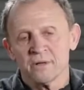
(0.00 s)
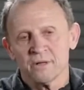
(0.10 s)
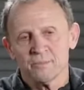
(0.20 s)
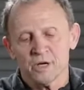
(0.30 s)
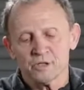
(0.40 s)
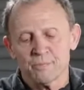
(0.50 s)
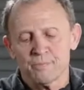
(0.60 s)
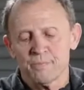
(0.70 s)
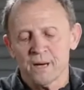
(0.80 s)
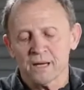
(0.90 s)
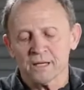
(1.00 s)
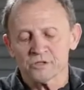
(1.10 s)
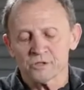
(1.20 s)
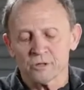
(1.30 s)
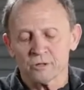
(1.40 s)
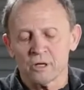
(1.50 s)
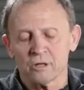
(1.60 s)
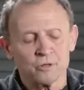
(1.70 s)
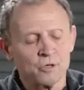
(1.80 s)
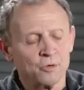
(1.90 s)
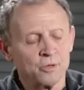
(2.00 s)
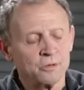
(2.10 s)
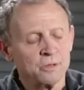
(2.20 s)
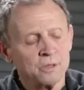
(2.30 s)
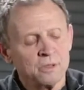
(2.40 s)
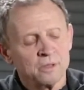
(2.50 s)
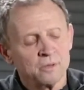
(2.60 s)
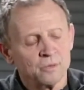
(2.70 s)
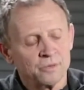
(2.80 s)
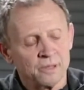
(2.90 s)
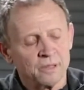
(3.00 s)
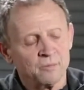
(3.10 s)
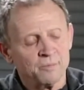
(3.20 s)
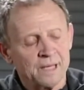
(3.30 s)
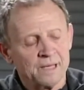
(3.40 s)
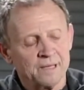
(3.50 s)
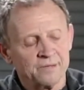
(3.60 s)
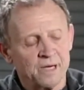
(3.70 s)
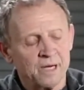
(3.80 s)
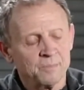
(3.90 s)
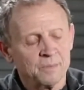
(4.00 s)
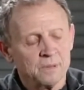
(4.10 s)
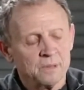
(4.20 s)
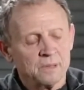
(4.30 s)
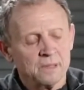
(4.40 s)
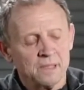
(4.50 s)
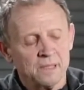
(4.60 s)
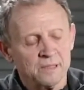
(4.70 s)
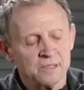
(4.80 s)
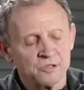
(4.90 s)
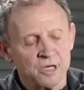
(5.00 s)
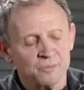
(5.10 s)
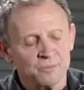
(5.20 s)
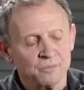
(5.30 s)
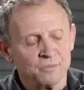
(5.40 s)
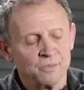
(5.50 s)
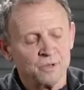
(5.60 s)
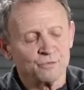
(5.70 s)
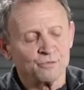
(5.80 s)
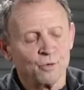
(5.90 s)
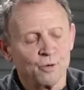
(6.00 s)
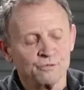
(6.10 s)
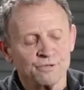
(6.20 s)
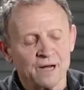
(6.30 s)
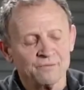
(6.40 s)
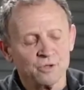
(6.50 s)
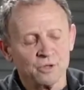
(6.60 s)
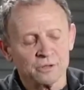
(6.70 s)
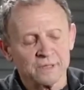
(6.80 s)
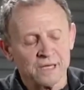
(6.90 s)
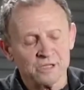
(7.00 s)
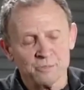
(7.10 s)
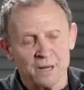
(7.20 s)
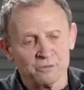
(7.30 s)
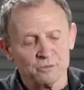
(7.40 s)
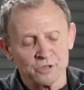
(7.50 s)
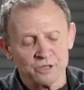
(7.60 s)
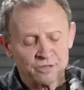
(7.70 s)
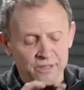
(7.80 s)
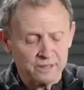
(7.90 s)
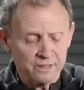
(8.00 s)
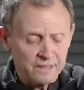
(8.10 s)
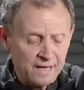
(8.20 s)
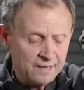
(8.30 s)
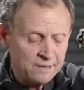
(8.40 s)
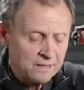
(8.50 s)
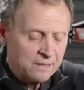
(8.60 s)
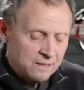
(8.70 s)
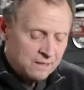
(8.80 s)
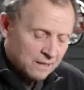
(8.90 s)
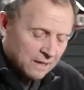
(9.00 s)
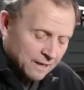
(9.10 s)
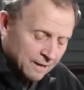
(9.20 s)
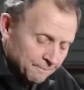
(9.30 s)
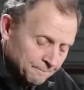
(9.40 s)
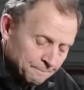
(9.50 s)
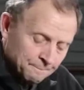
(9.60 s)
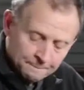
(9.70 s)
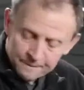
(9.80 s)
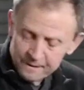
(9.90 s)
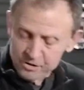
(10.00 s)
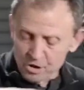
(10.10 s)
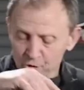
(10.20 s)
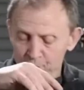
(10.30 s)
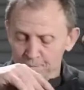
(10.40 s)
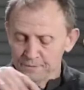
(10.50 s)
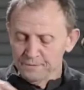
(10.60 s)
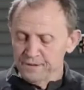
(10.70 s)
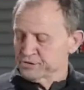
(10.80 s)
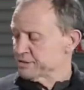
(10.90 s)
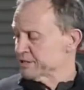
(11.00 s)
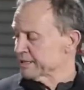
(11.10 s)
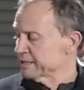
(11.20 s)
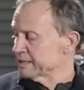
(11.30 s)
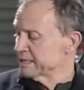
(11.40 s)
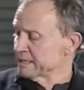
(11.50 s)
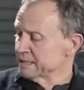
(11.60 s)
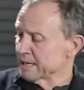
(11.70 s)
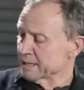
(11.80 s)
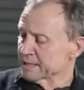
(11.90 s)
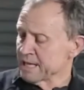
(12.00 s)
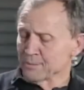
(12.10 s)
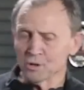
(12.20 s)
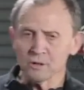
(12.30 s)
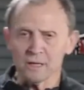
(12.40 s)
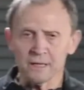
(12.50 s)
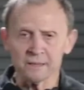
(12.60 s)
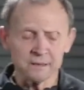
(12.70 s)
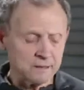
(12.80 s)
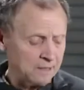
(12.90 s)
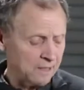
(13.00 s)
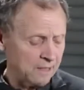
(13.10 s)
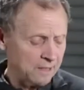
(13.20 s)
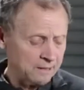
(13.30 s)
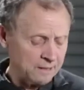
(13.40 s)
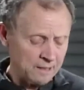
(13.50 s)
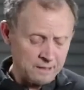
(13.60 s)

the mesh pockets. They're color-coded with a little band on top, and these come, you know, four or five to a case pack, whichever you get. So this is the camo line, and